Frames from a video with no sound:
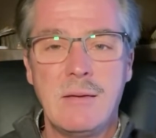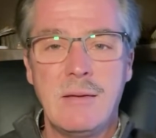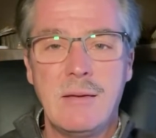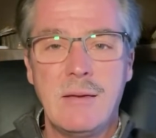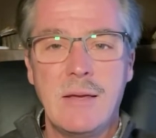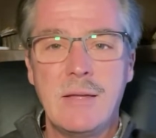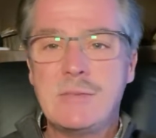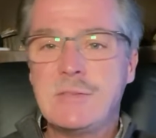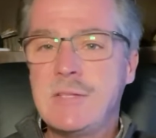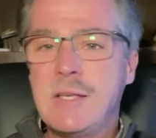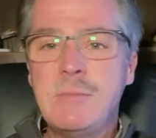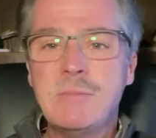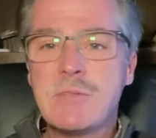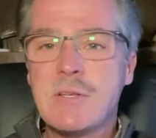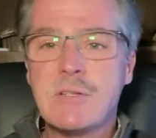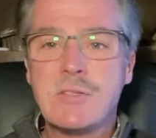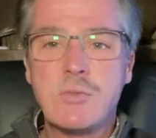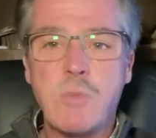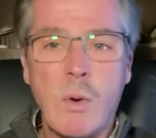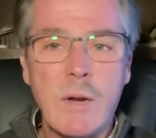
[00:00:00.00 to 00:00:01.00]
It seems
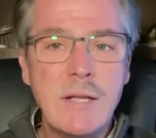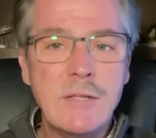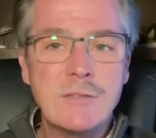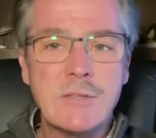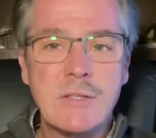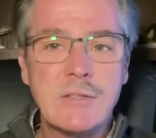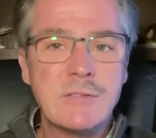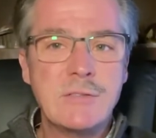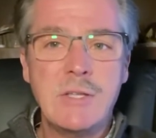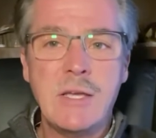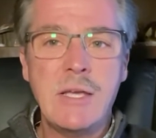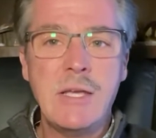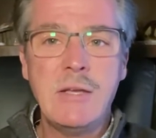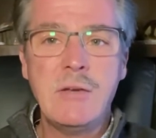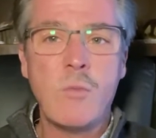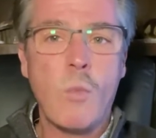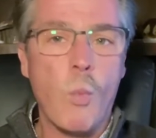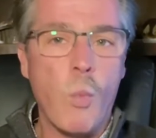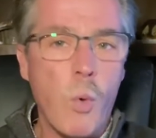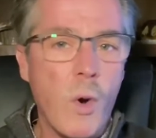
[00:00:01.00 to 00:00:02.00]
that
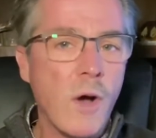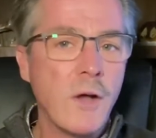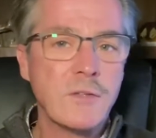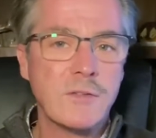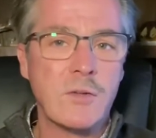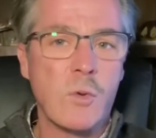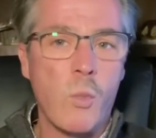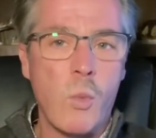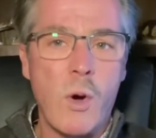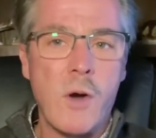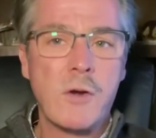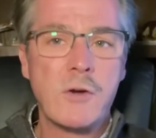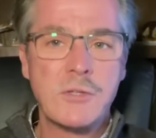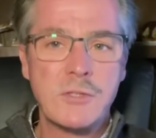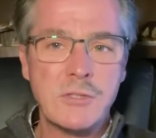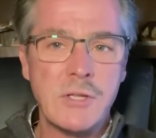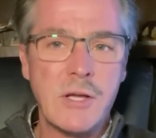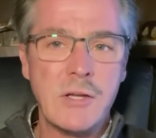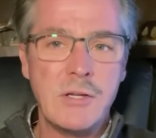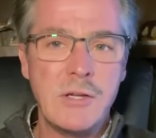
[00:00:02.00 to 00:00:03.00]
2016 was a
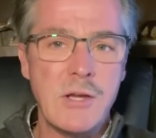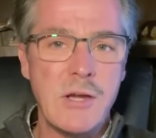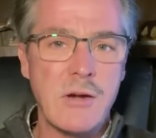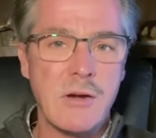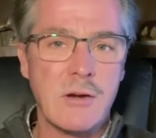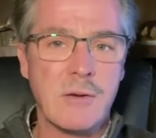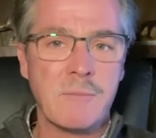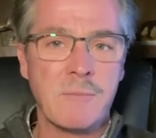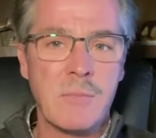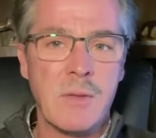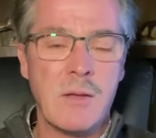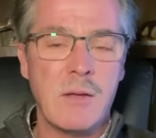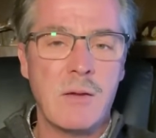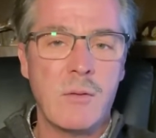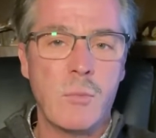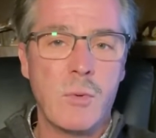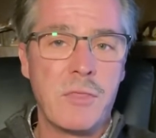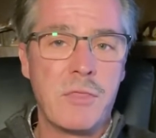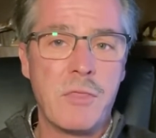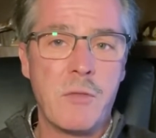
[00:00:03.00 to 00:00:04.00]
watershed year,
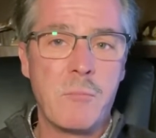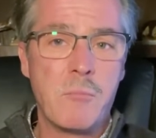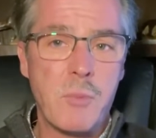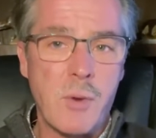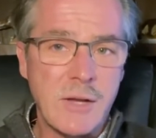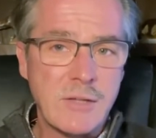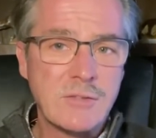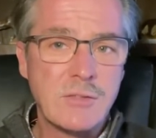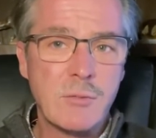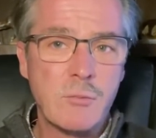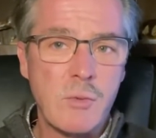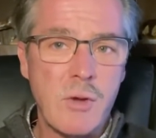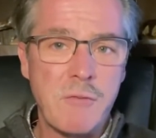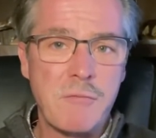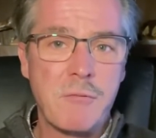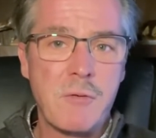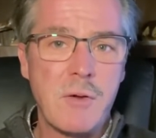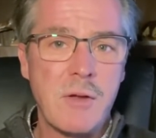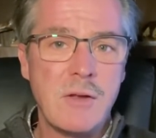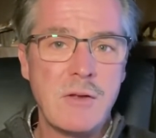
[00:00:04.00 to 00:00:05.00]
with the Brexit
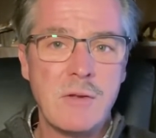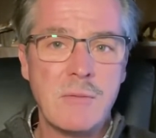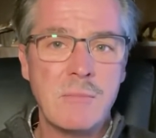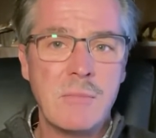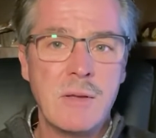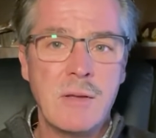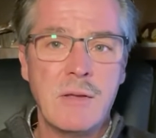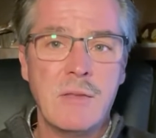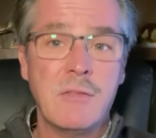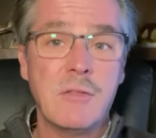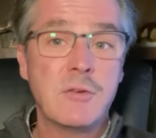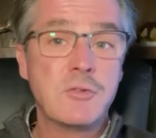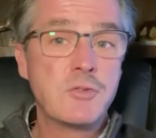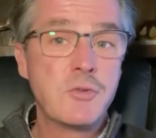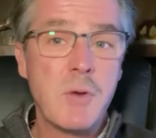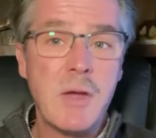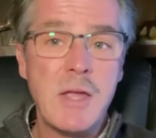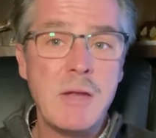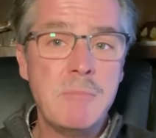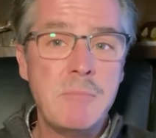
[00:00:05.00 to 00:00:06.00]
referendum, the
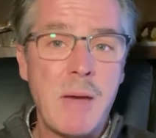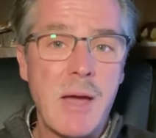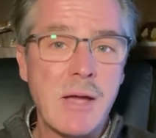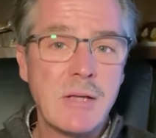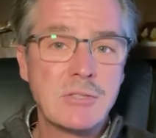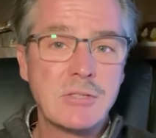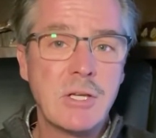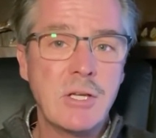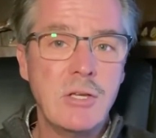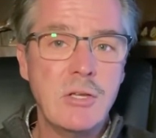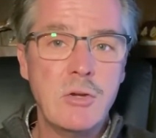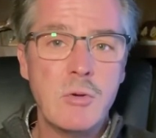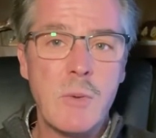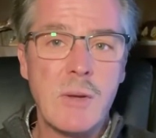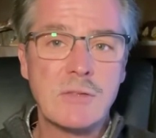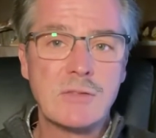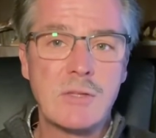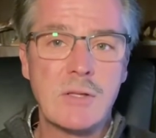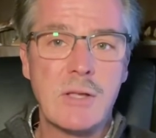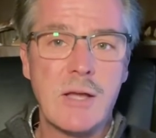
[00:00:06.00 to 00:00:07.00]
trade-bashing
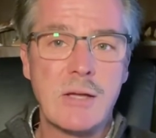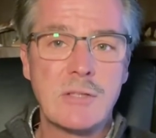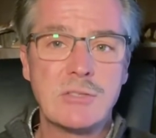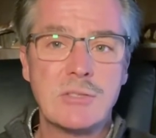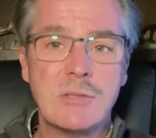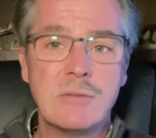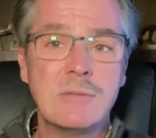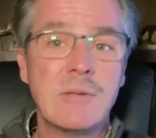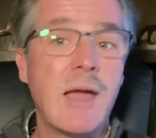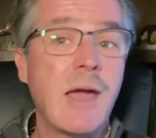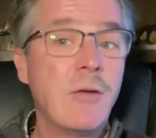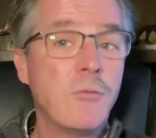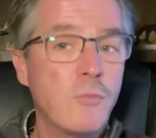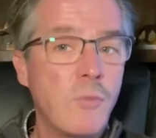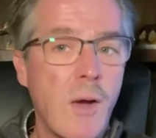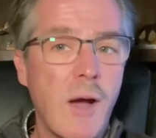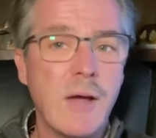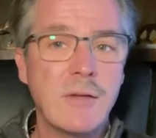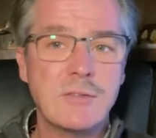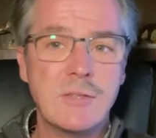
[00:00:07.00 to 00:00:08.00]
US election, and
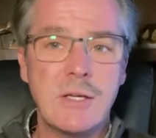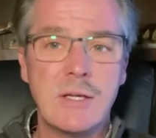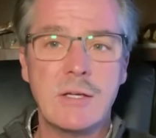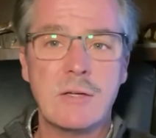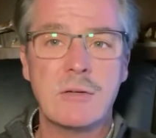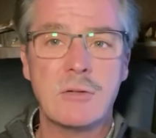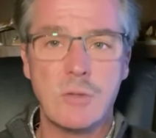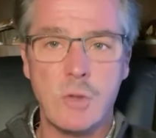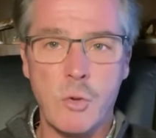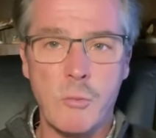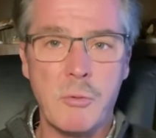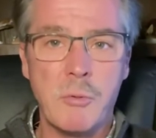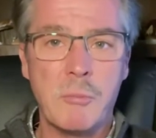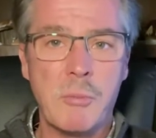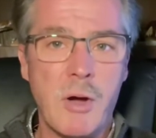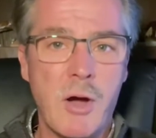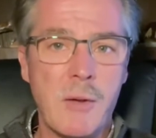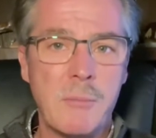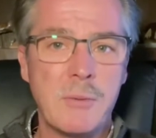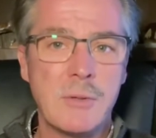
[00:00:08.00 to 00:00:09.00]
rising global
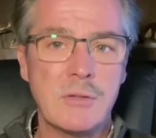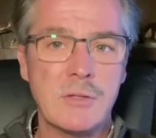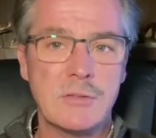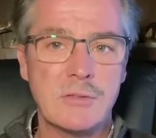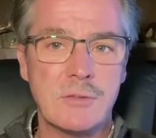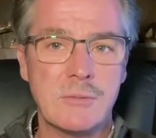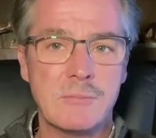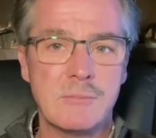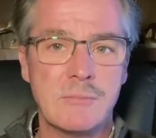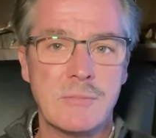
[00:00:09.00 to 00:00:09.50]
populism.